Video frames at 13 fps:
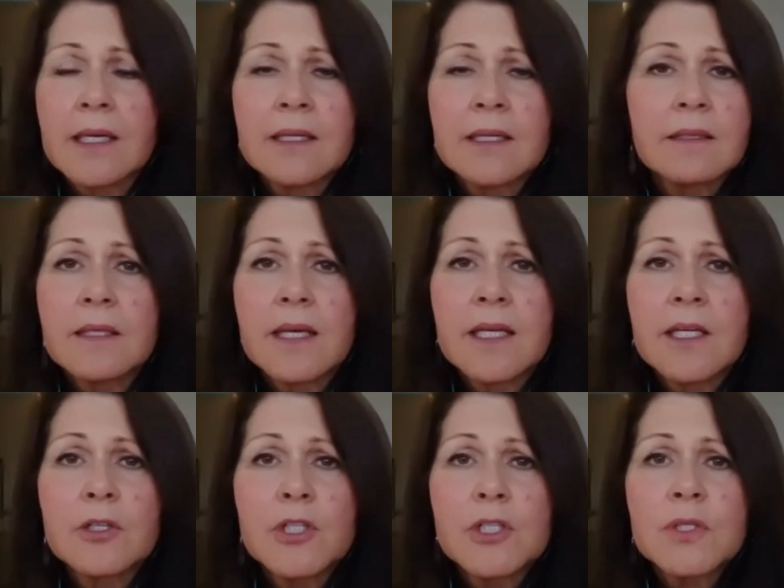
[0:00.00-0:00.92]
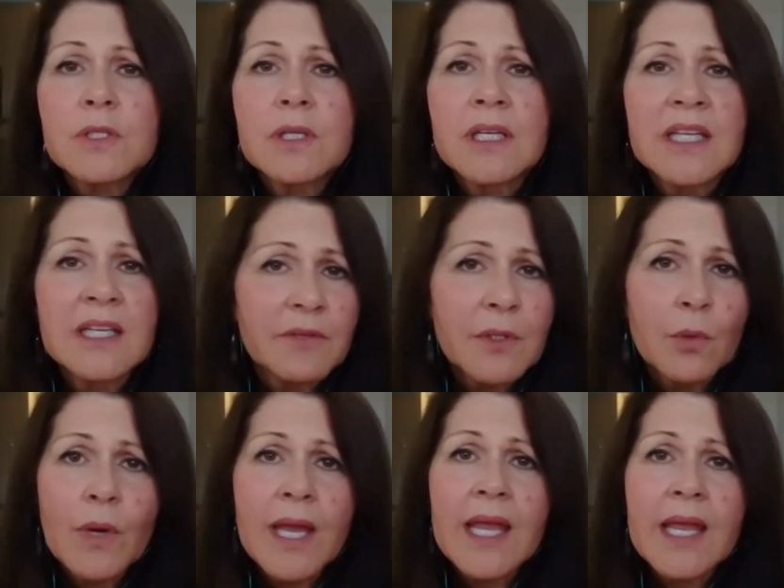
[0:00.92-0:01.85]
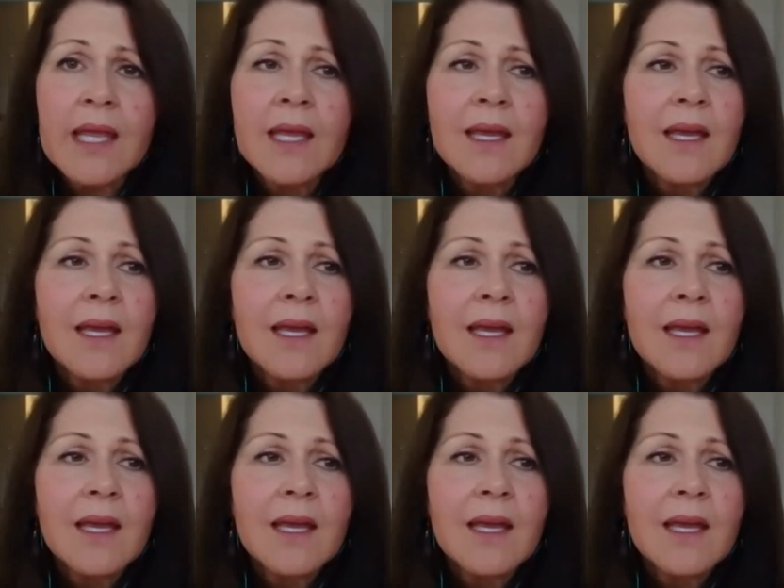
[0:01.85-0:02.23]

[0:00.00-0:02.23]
uh, that you just give it away.